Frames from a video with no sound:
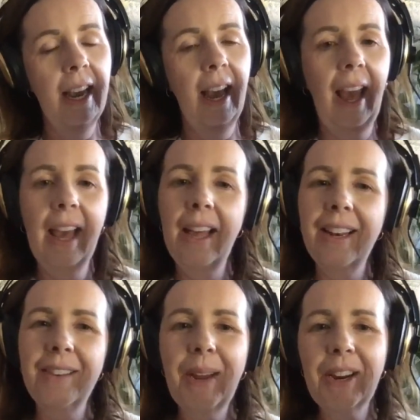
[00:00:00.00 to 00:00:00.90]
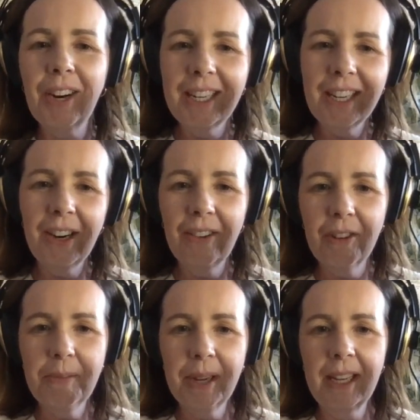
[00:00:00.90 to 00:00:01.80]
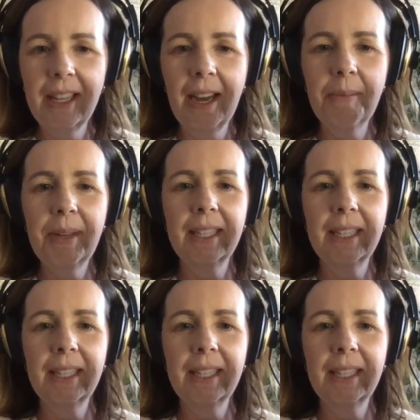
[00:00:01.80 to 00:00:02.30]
And my criteria for picking them is